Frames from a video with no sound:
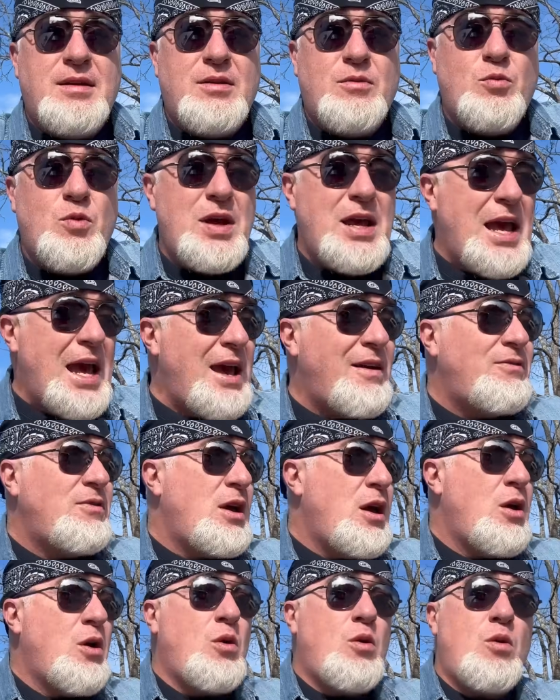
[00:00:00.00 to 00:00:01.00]
We have to
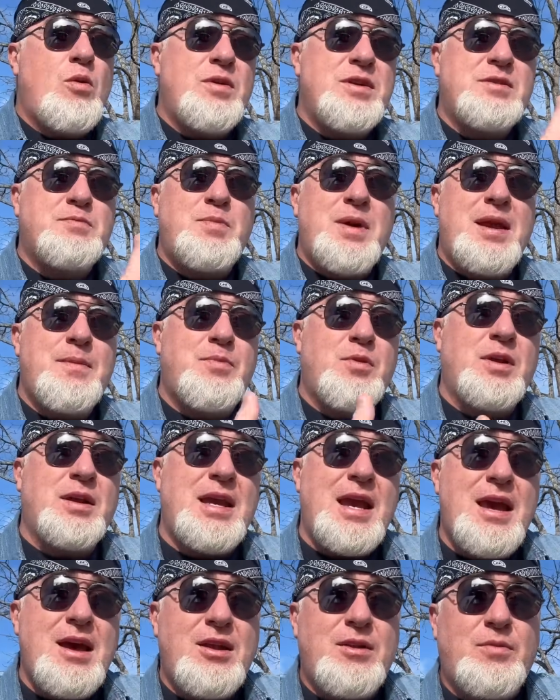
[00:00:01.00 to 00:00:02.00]
hold these people
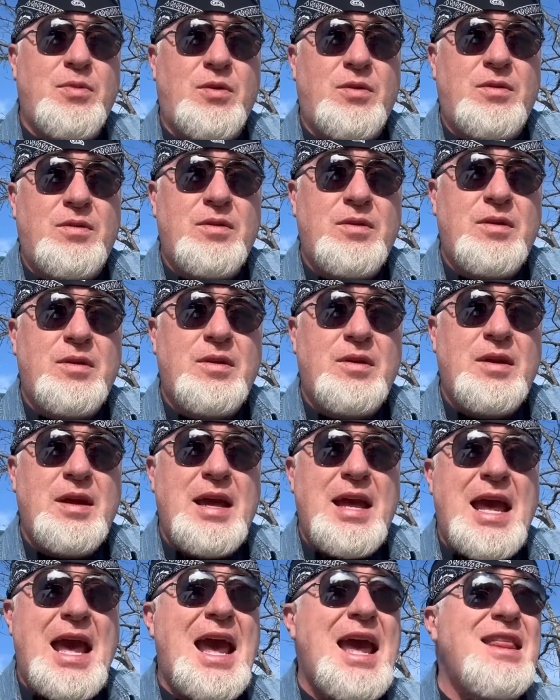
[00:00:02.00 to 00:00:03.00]
accountable.
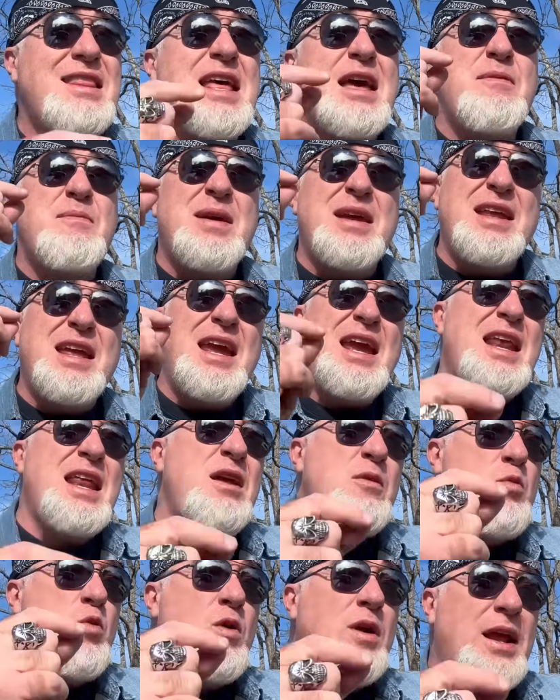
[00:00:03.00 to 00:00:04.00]
Had that been
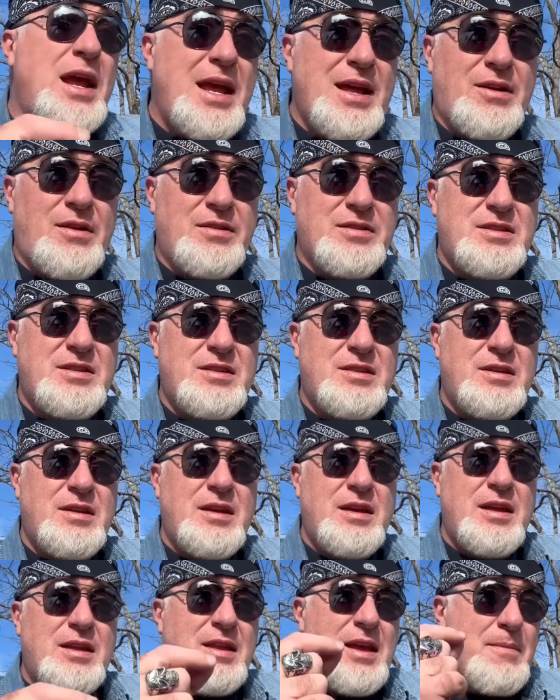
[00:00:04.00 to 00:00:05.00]
anyone else
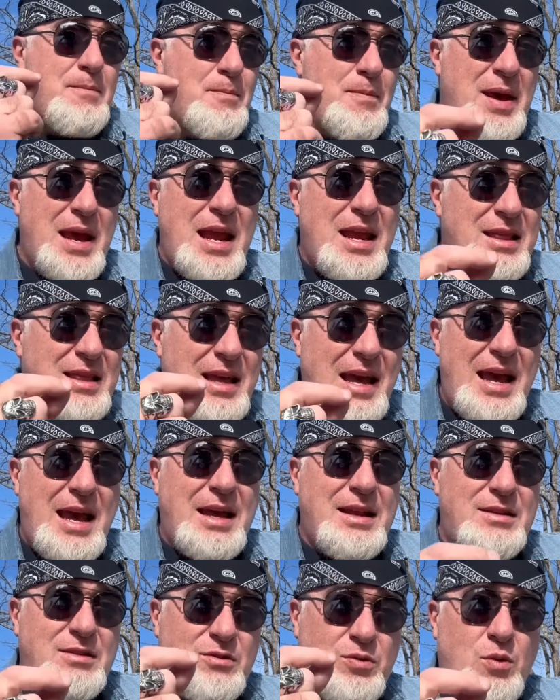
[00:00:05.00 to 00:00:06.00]
that made
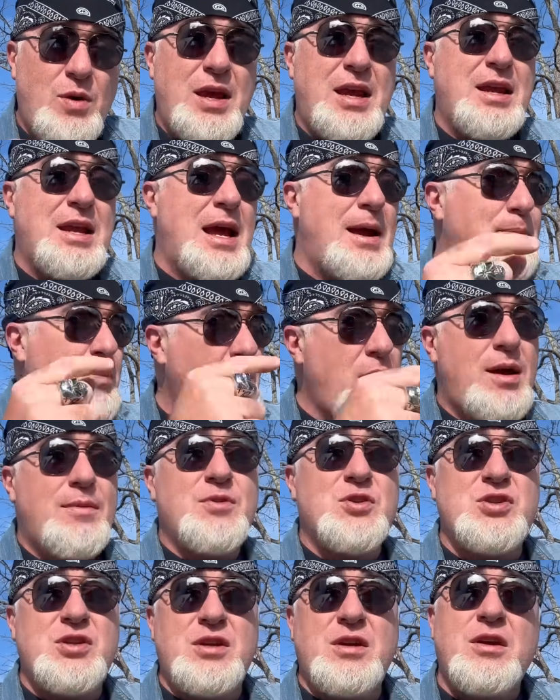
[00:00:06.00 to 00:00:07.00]
that tweet, I
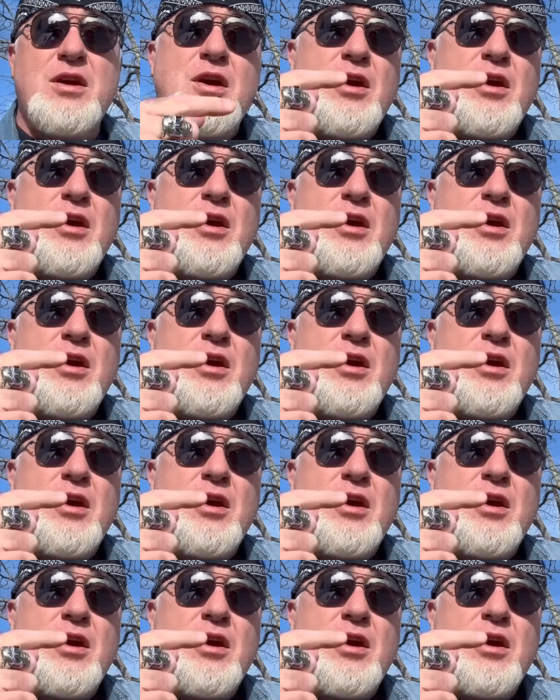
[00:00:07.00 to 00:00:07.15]
promise you,